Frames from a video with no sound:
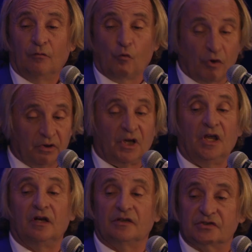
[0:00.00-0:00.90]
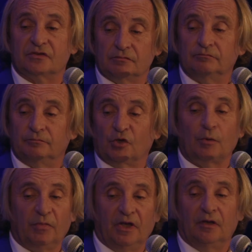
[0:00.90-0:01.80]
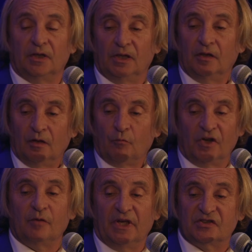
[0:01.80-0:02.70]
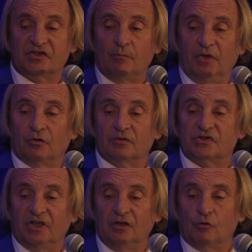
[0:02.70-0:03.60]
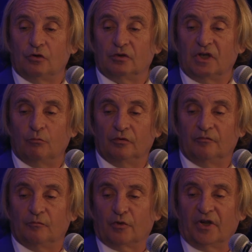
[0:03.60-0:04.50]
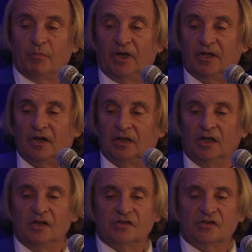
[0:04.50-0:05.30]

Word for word: world-class, probably one of the best Semillons in the world. I won't worry about that.